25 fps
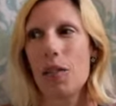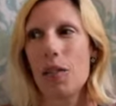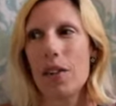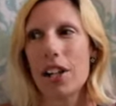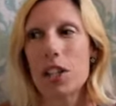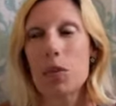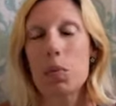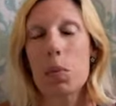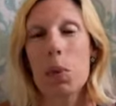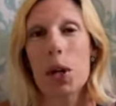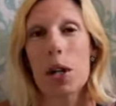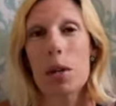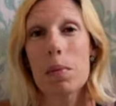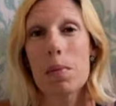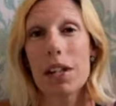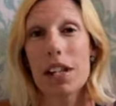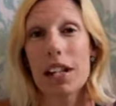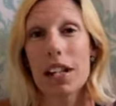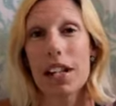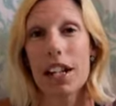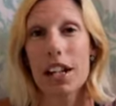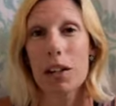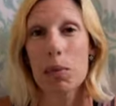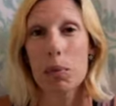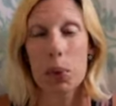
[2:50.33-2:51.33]
It's pretty
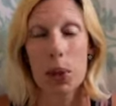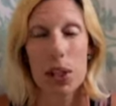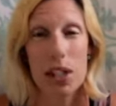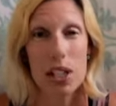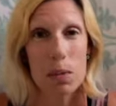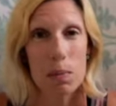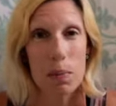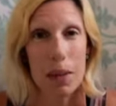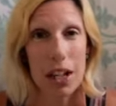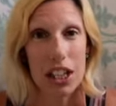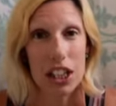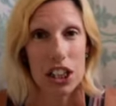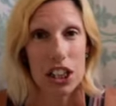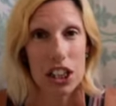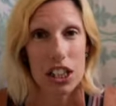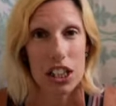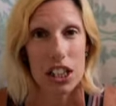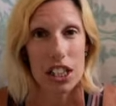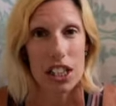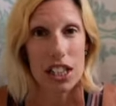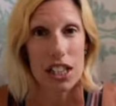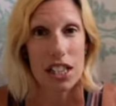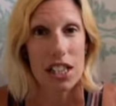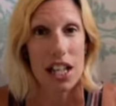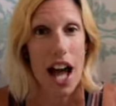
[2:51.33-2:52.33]
big, pretty
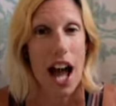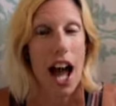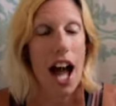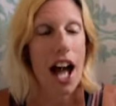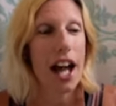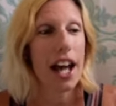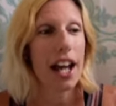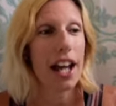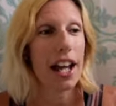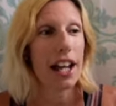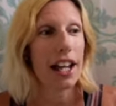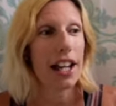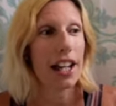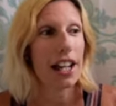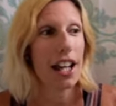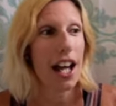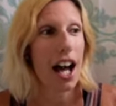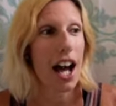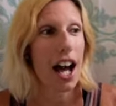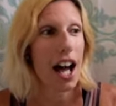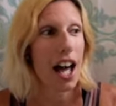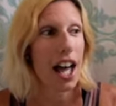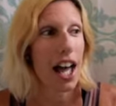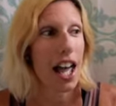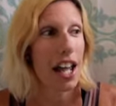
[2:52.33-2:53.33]
spacious. I
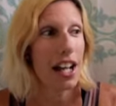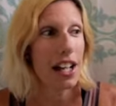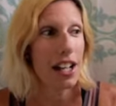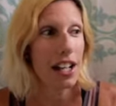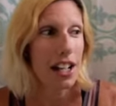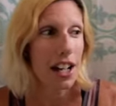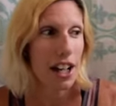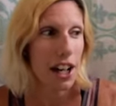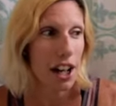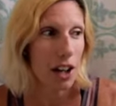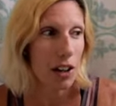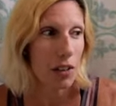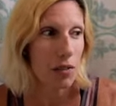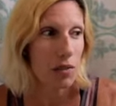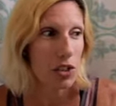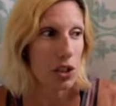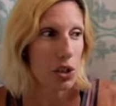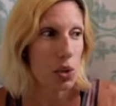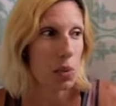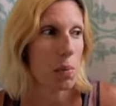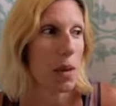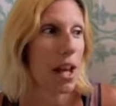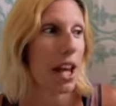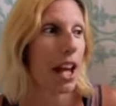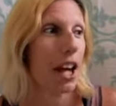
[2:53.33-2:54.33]
ended up,
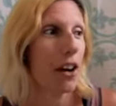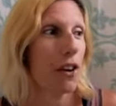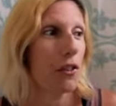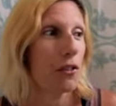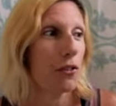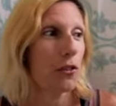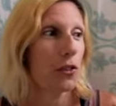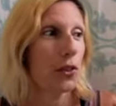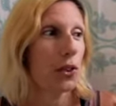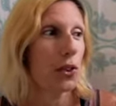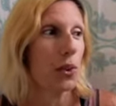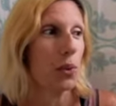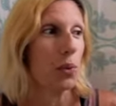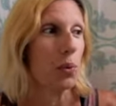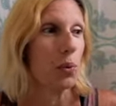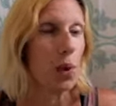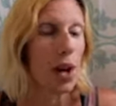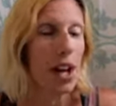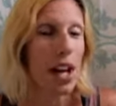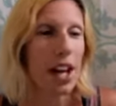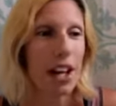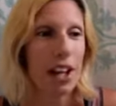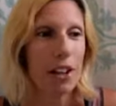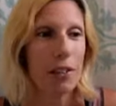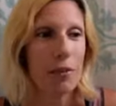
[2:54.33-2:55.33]
to make up for
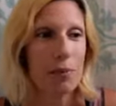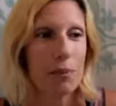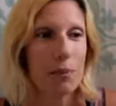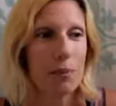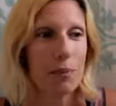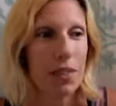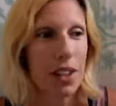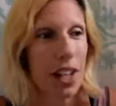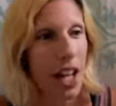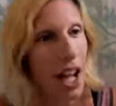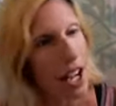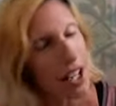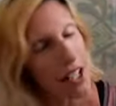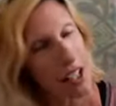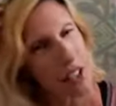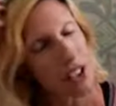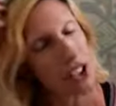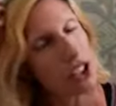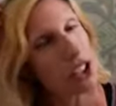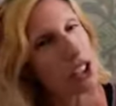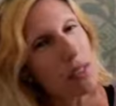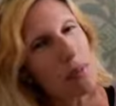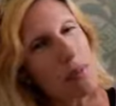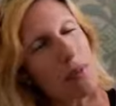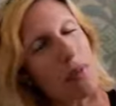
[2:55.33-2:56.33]
rent, I
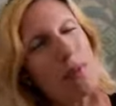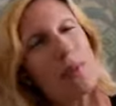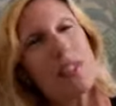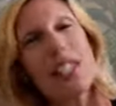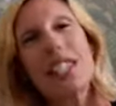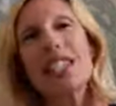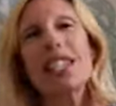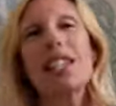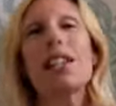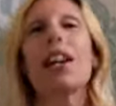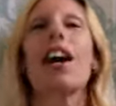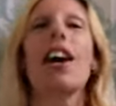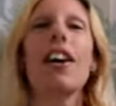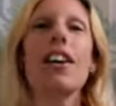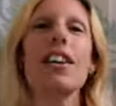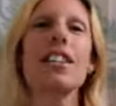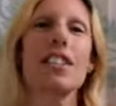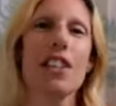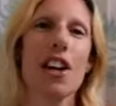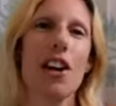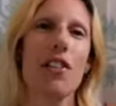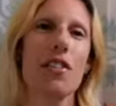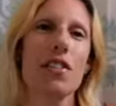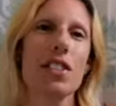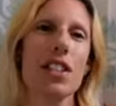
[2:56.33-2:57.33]
couldn't see
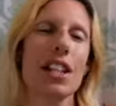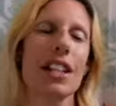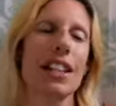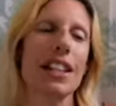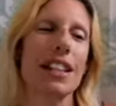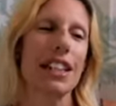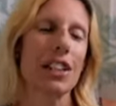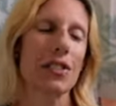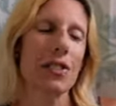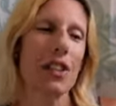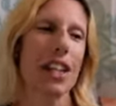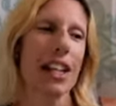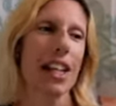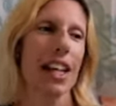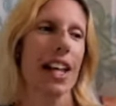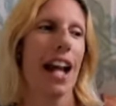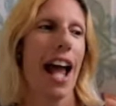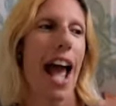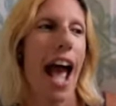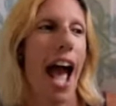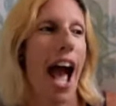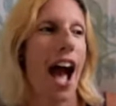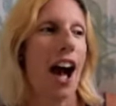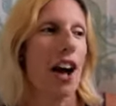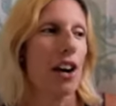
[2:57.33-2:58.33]
ourselves living in a
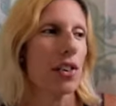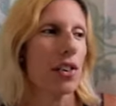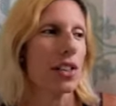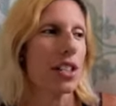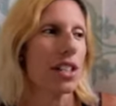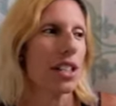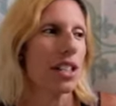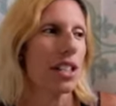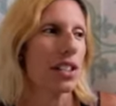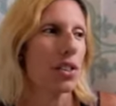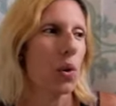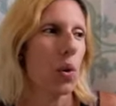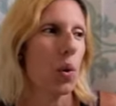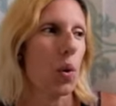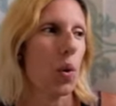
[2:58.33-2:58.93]
house